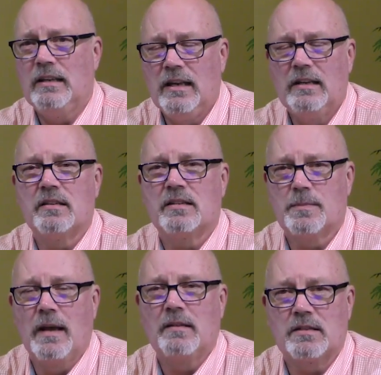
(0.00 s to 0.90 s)
need to
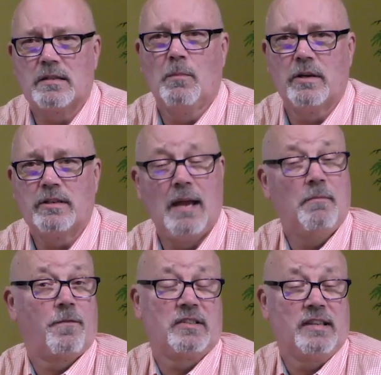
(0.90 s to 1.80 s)
spend some more time.
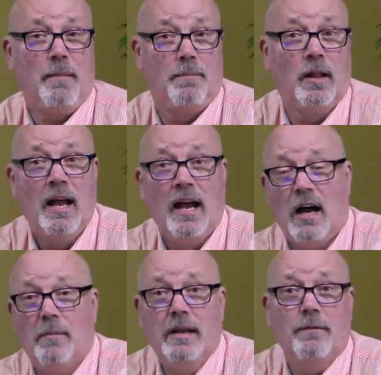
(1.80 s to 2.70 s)
For example,
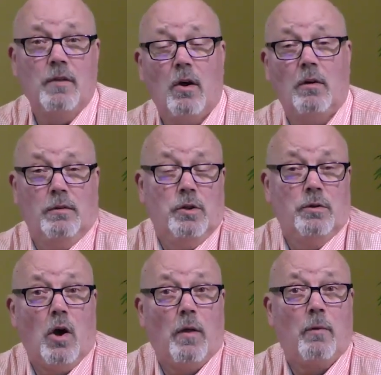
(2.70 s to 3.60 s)
how many of
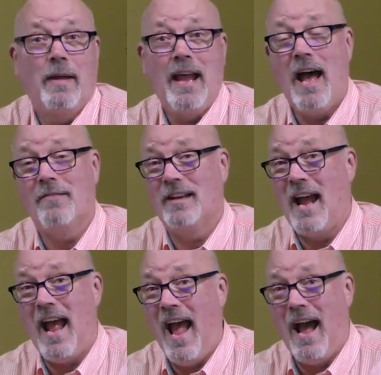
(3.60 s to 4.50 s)
you know that we have an
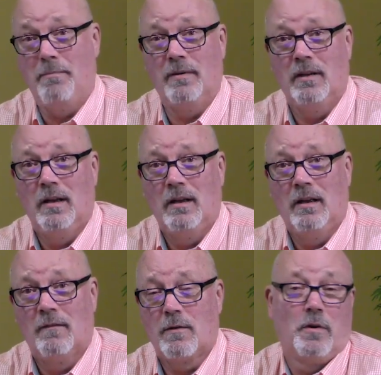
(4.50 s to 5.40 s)
app
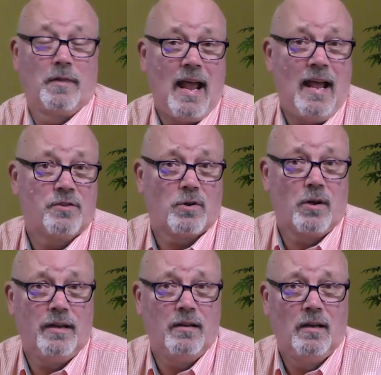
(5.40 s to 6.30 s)
for both
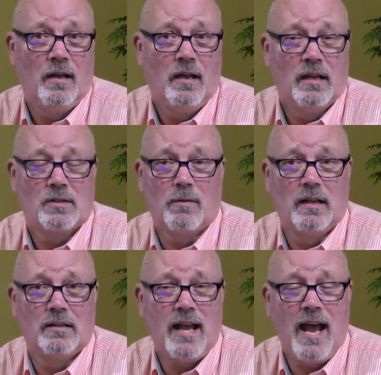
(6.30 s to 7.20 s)
Android as
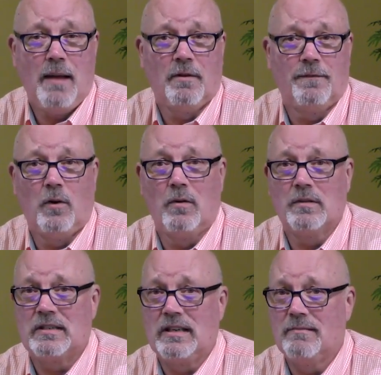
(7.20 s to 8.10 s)
well as Apple
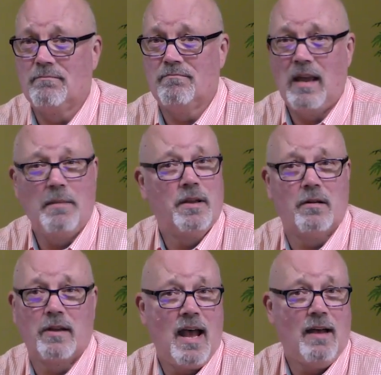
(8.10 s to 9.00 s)
phones, and maybe you
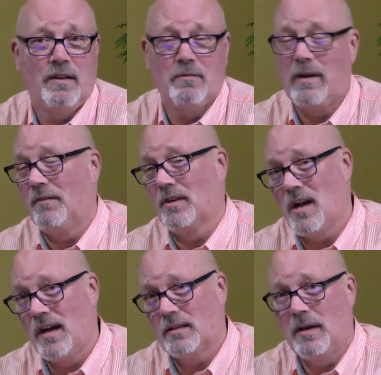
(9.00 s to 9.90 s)
don't have it, and we haven't
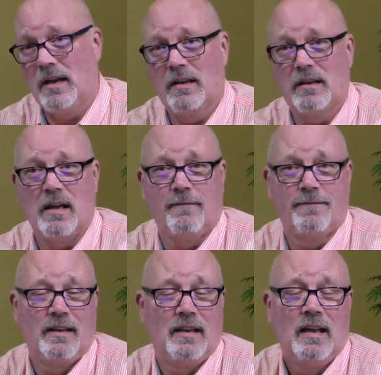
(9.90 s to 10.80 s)
talked about it
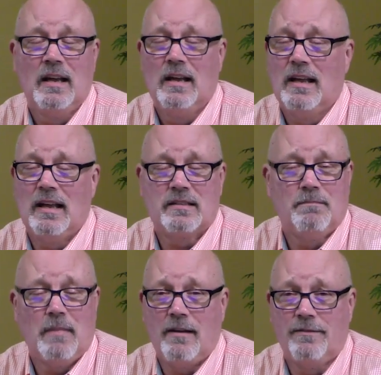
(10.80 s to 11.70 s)
enough, and
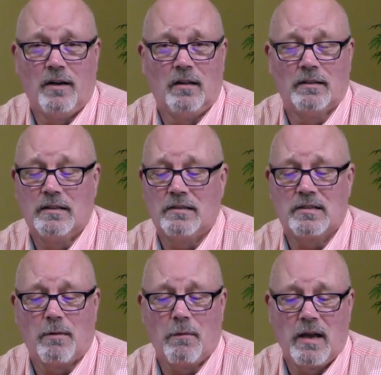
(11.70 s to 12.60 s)
that's my fault. And
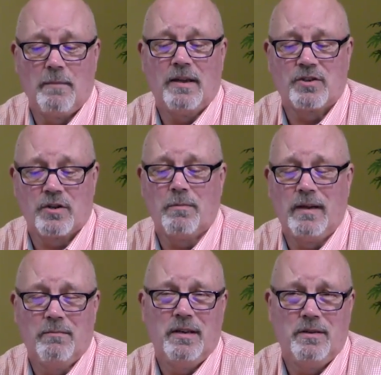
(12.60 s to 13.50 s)
so we want to make sure
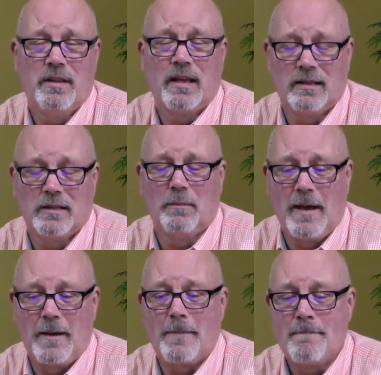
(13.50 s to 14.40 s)
we, we do that a little
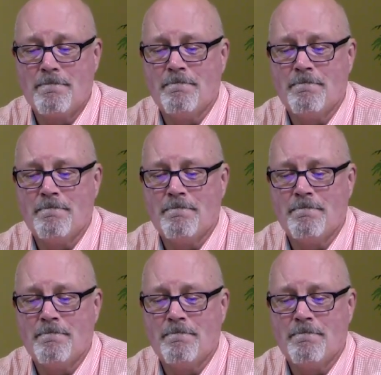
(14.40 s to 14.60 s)
better.